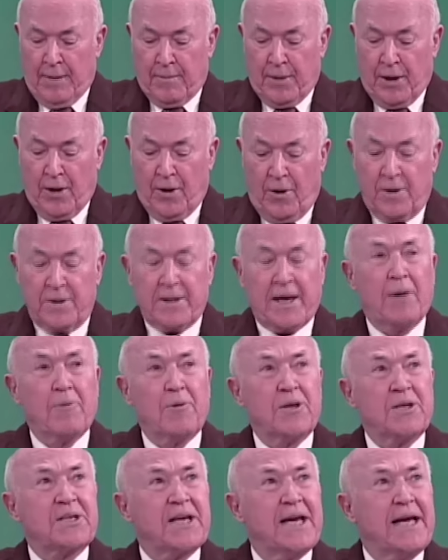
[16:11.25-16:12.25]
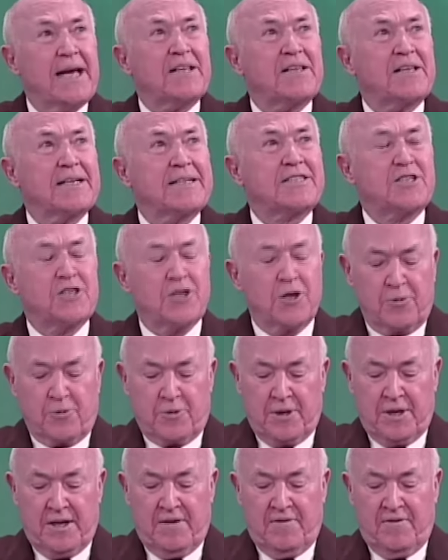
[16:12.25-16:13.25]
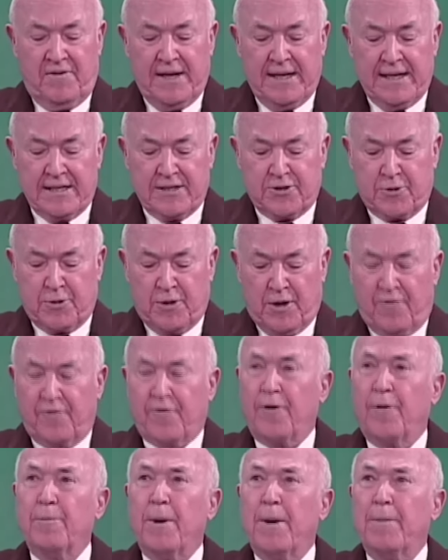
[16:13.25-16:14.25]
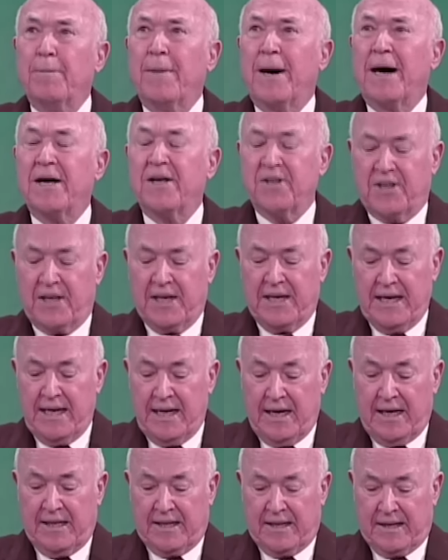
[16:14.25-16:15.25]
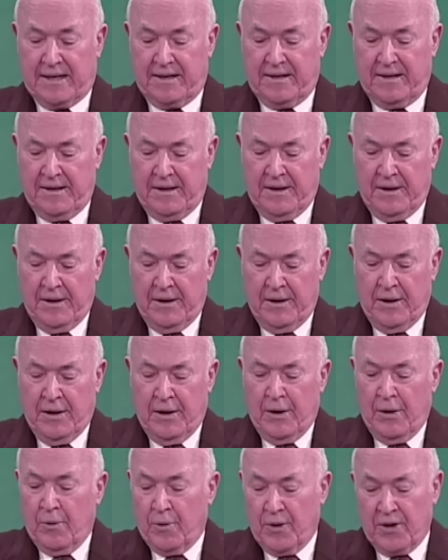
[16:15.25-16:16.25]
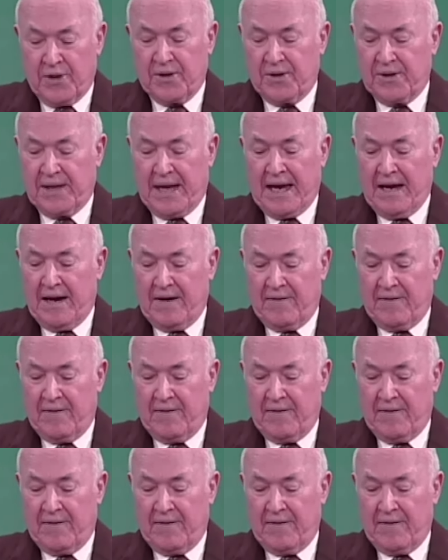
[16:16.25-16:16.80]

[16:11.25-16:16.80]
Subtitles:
behold, I will take the children of Israel from among the heathen, whither they